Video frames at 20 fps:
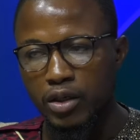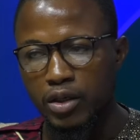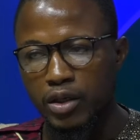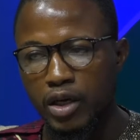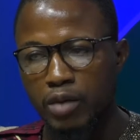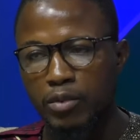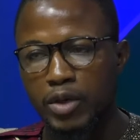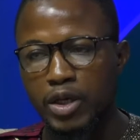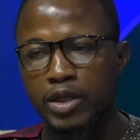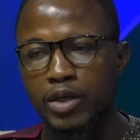
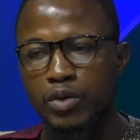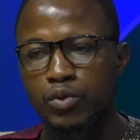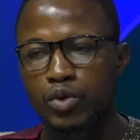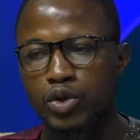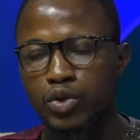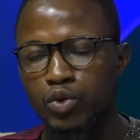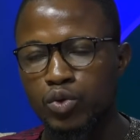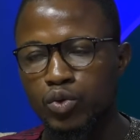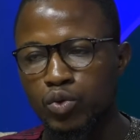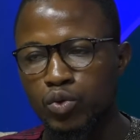Their mandate
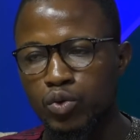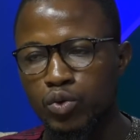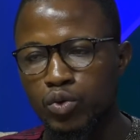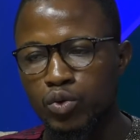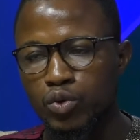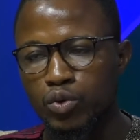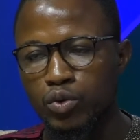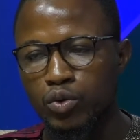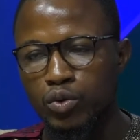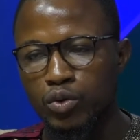was to,
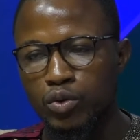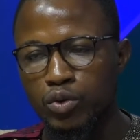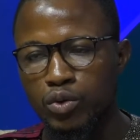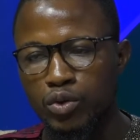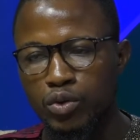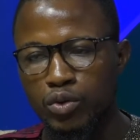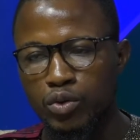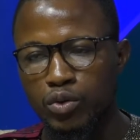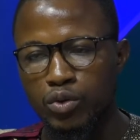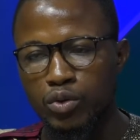to,
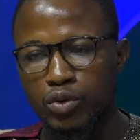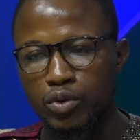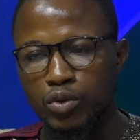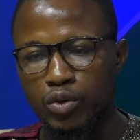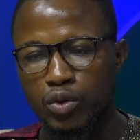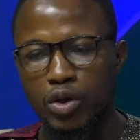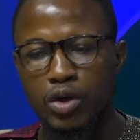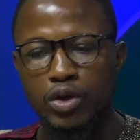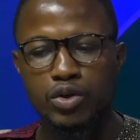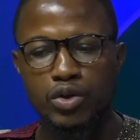to,
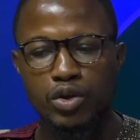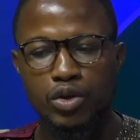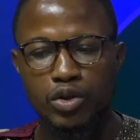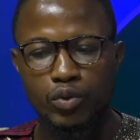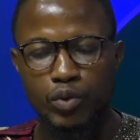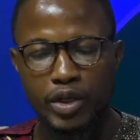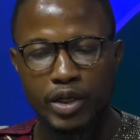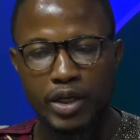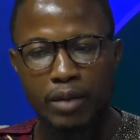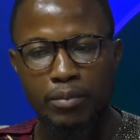to, consult
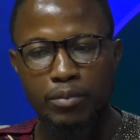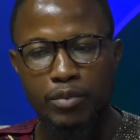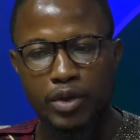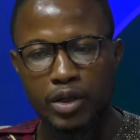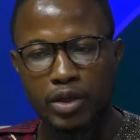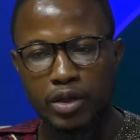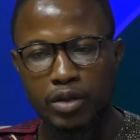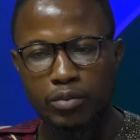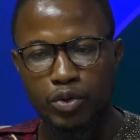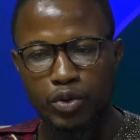with
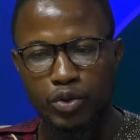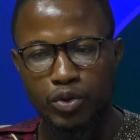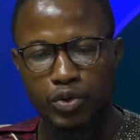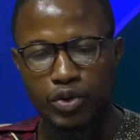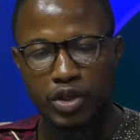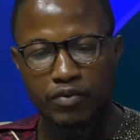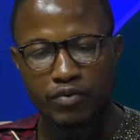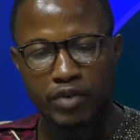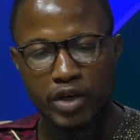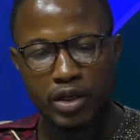Gambian and produce
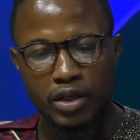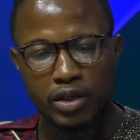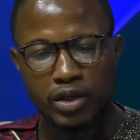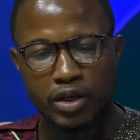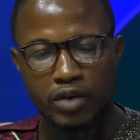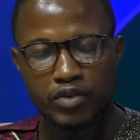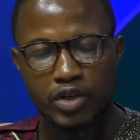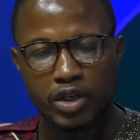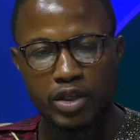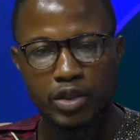a final
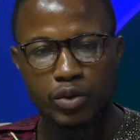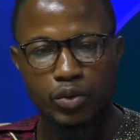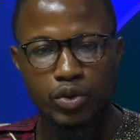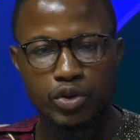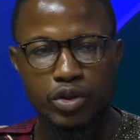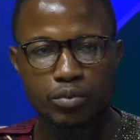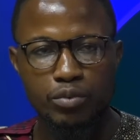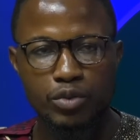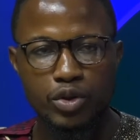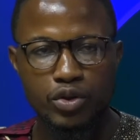draft that they would
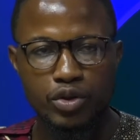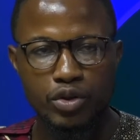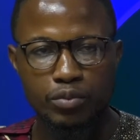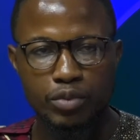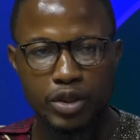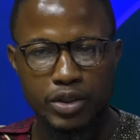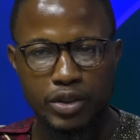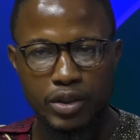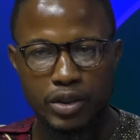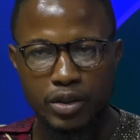submit to the
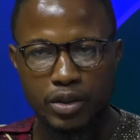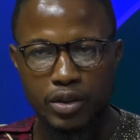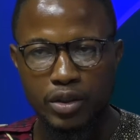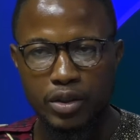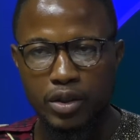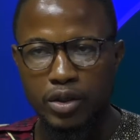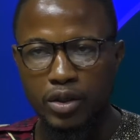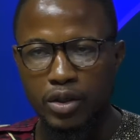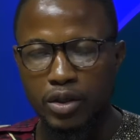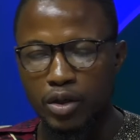president,
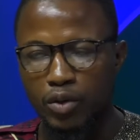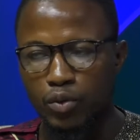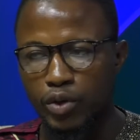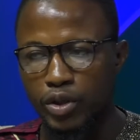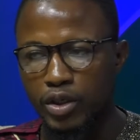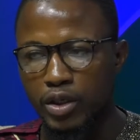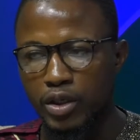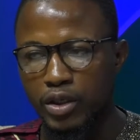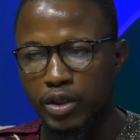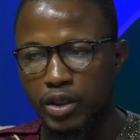
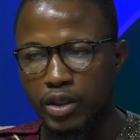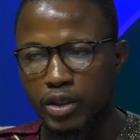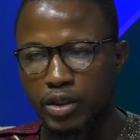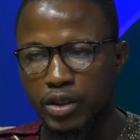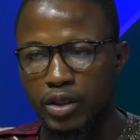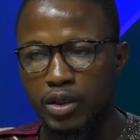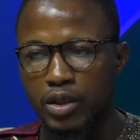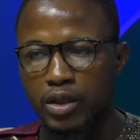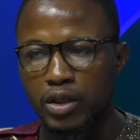which they did.